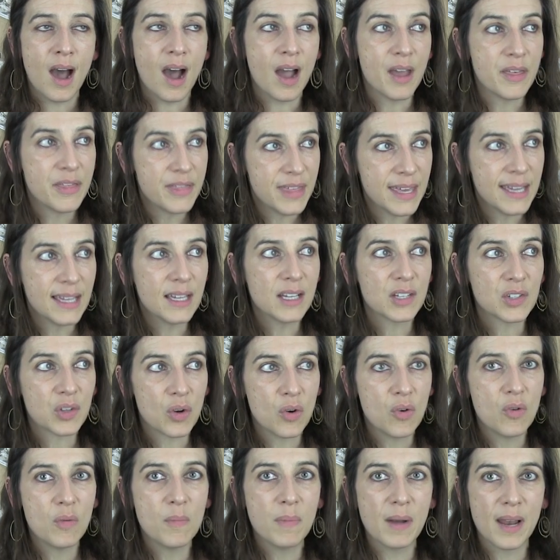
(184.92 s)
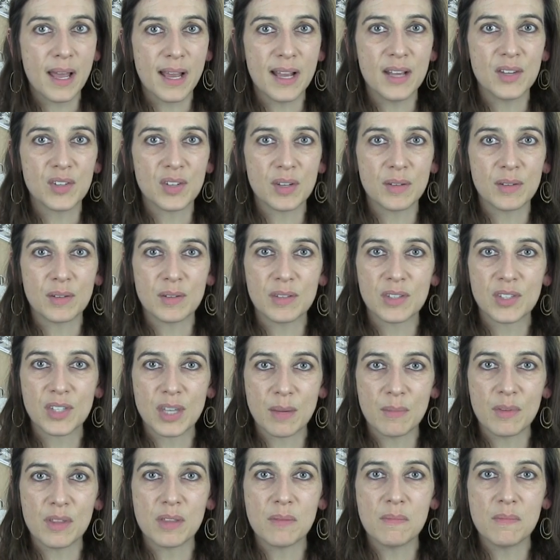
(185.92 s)
I think us horn players are
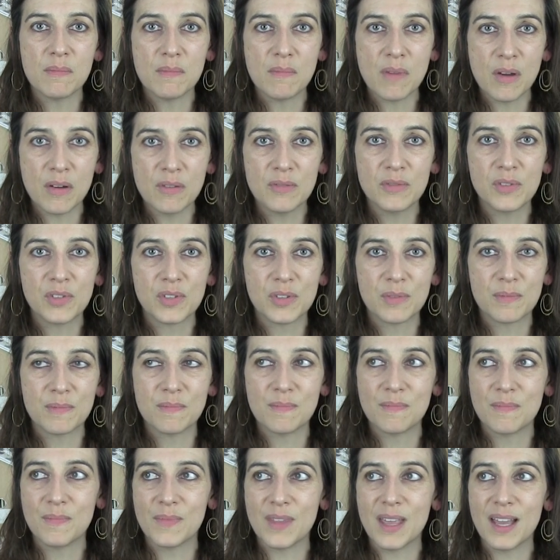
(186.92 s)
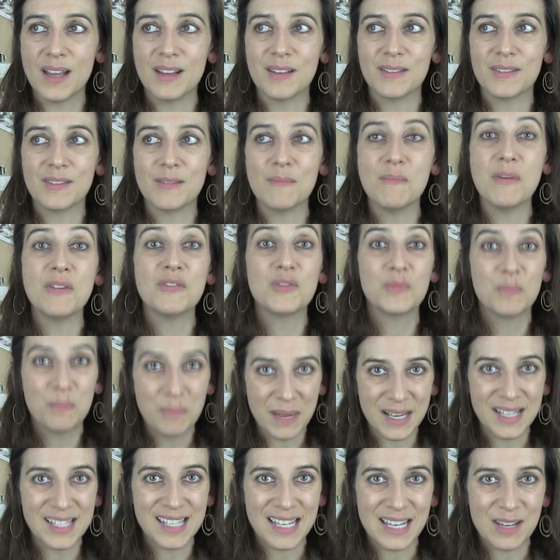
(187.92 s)
some of the most
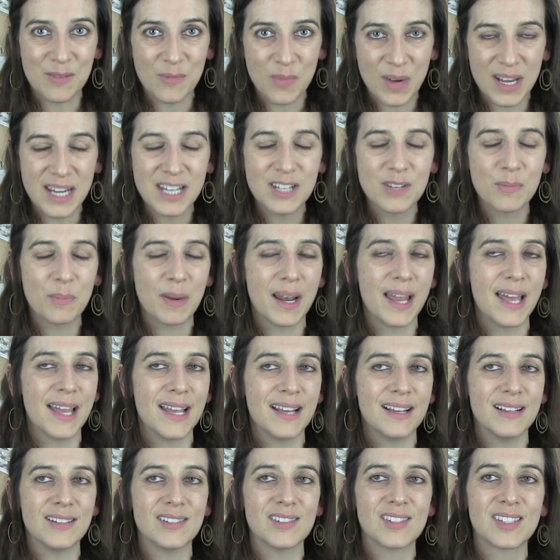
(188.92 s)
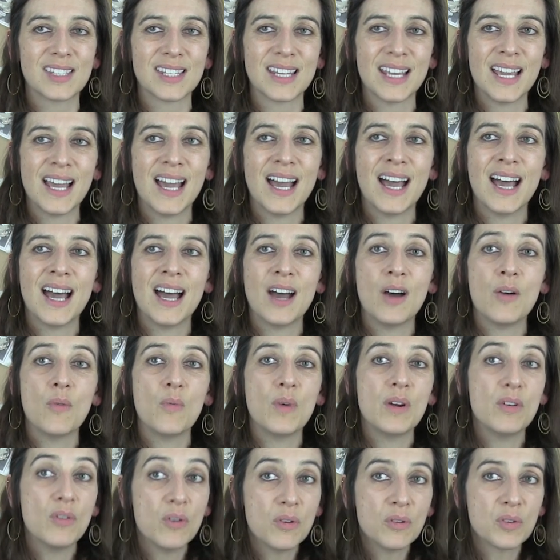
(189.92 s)
busy wind players.
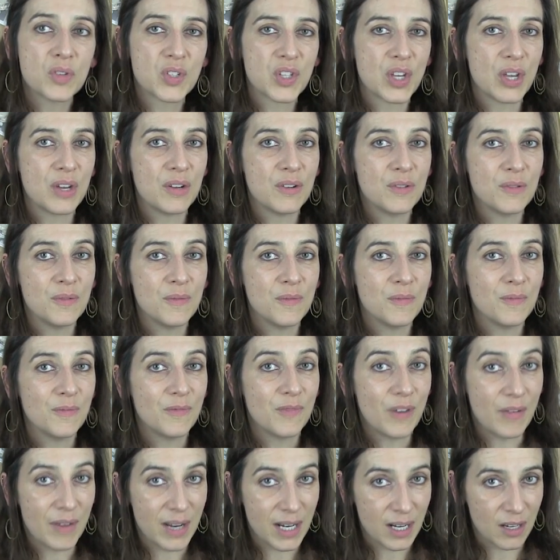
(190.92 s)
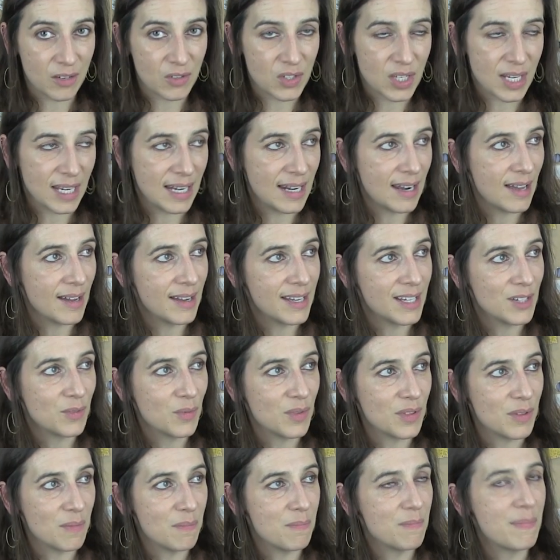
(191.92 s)
We're also very closely allied
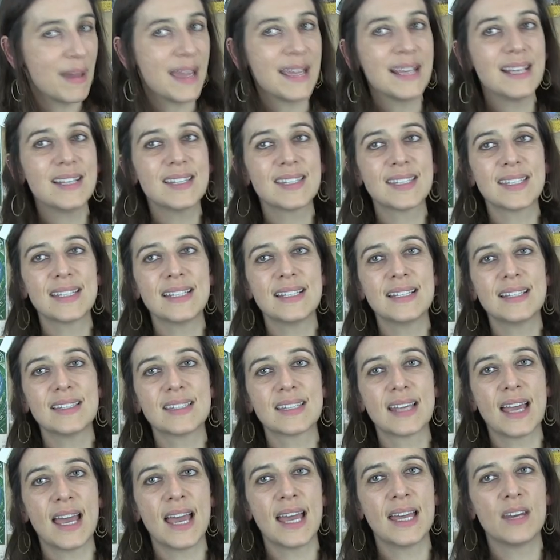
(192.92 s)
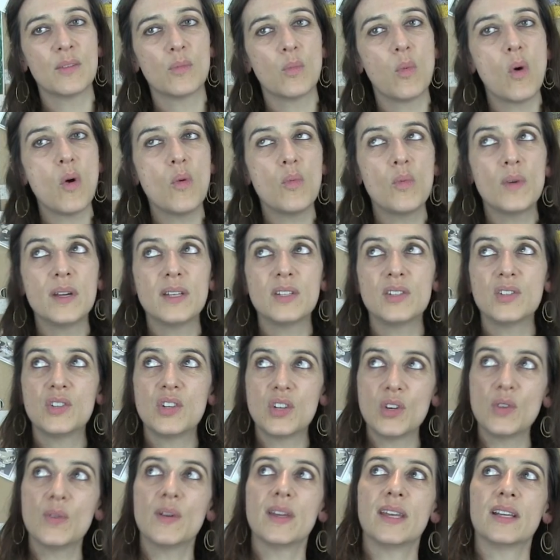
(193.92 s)
with the basses, and what we're
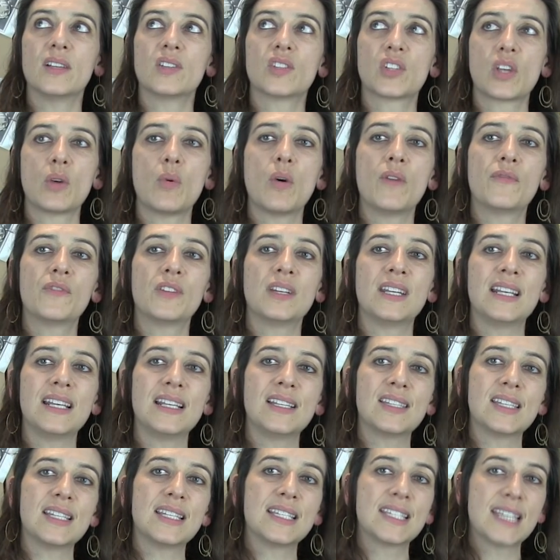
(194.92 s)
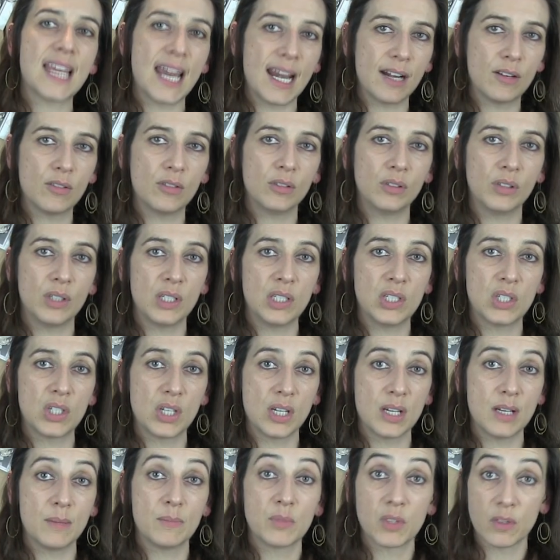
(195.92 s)
doing so often is integral in
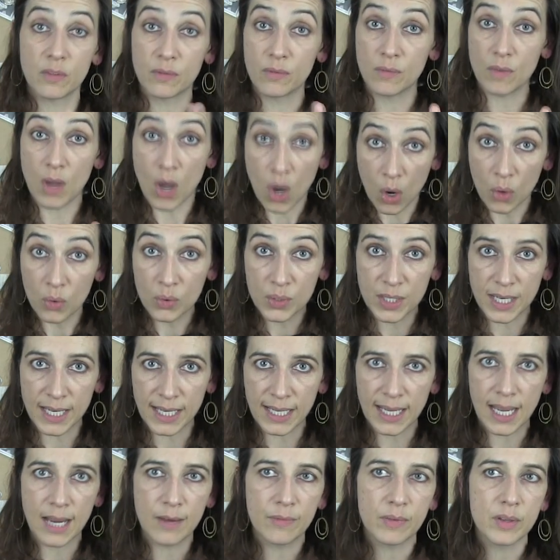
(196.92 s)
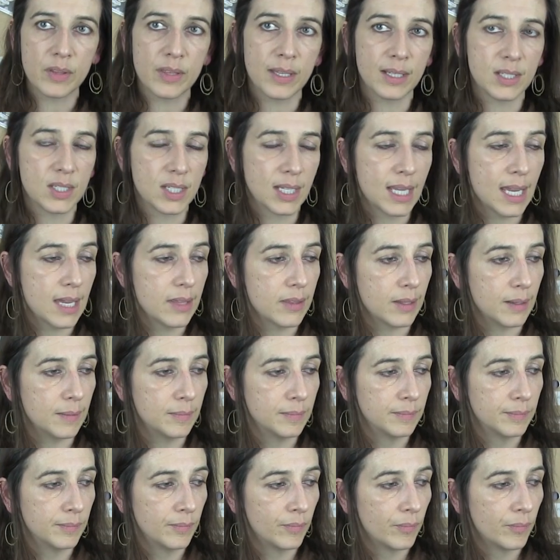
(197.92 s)
terms of holding everything together.